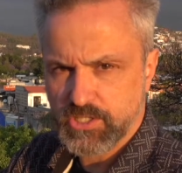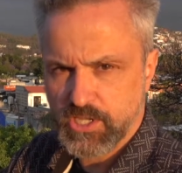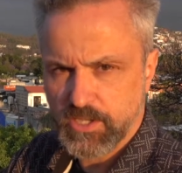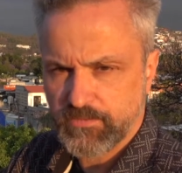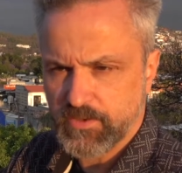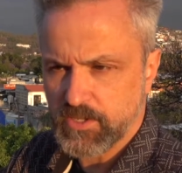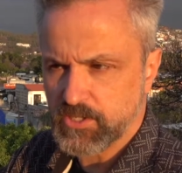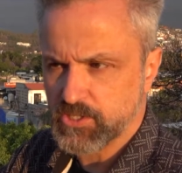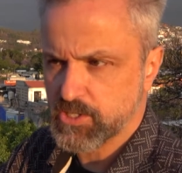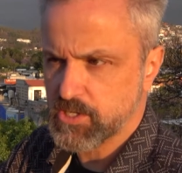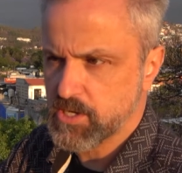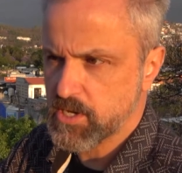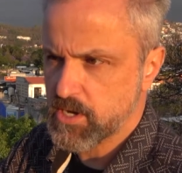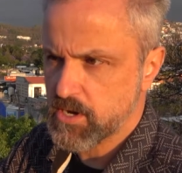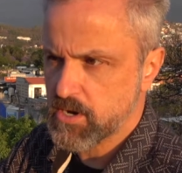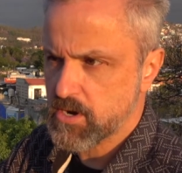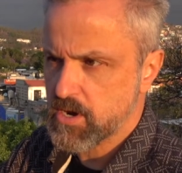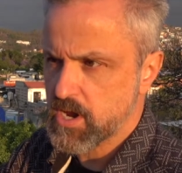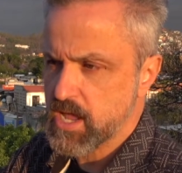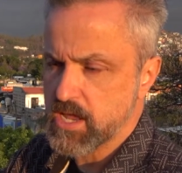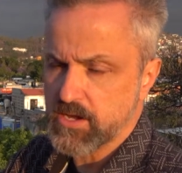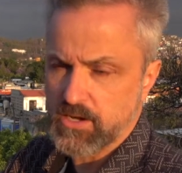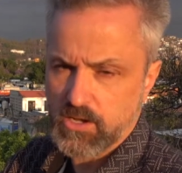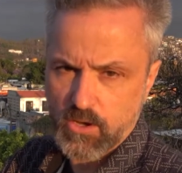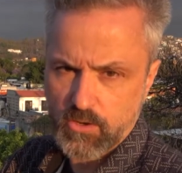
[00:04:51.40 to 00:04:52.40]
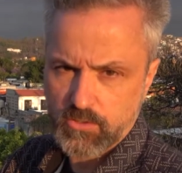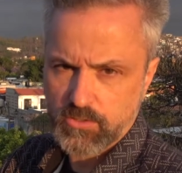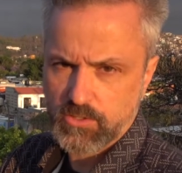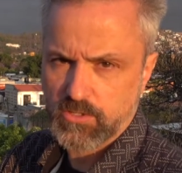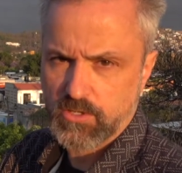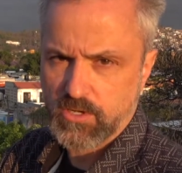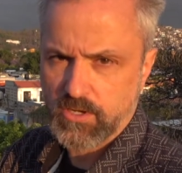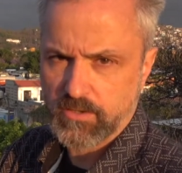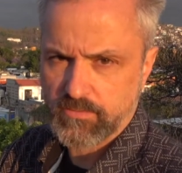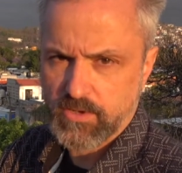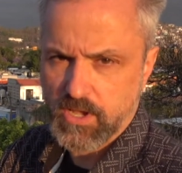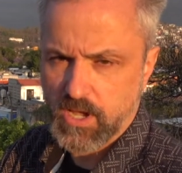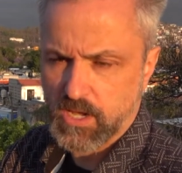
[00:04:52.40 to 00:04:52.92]
chief engineer and owner
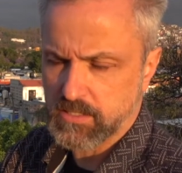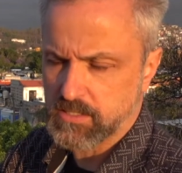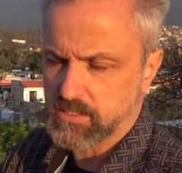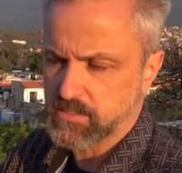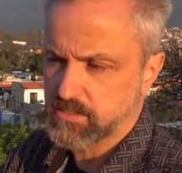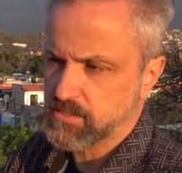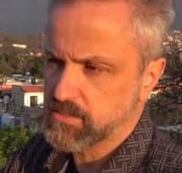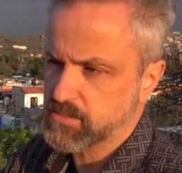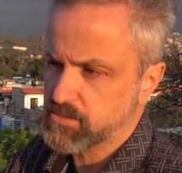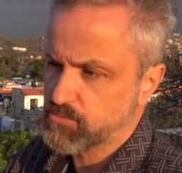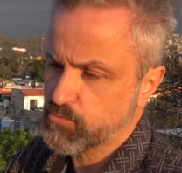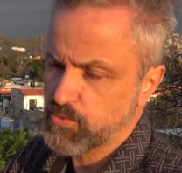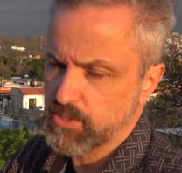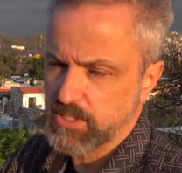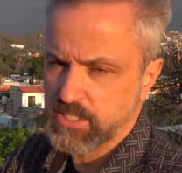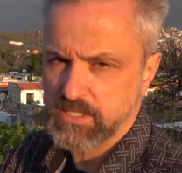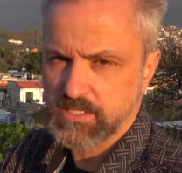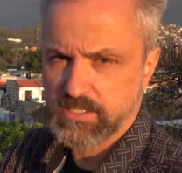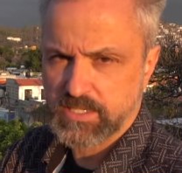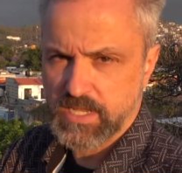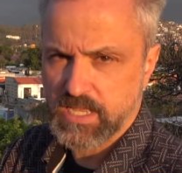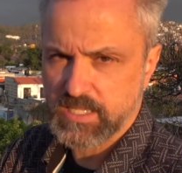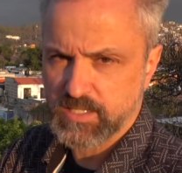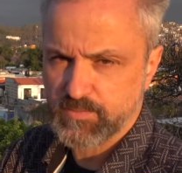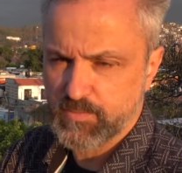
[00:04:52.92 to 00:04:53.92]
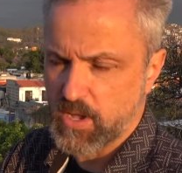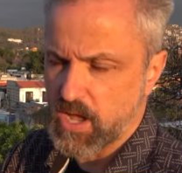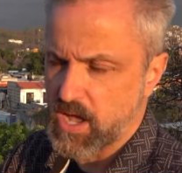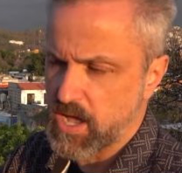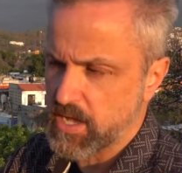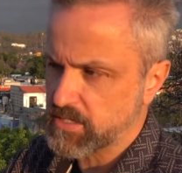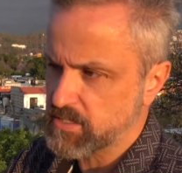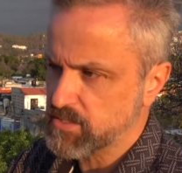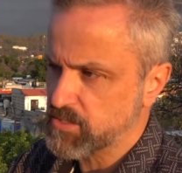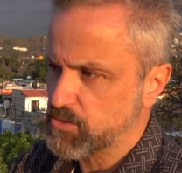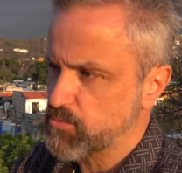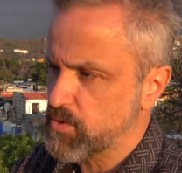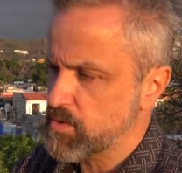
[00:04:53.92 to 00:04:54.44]
of Cognisys, really stands
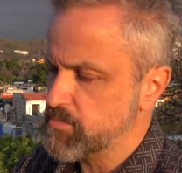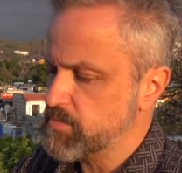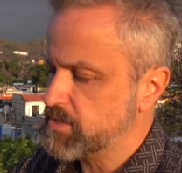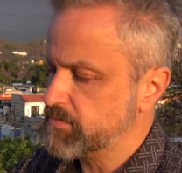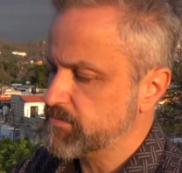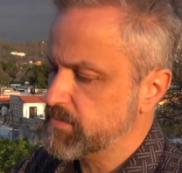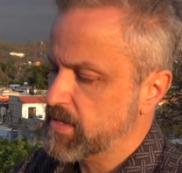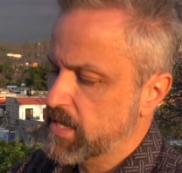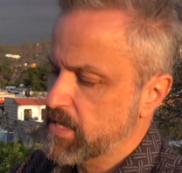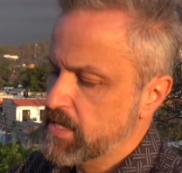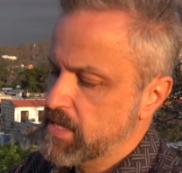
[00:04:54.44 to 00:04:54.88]
behind his equipment.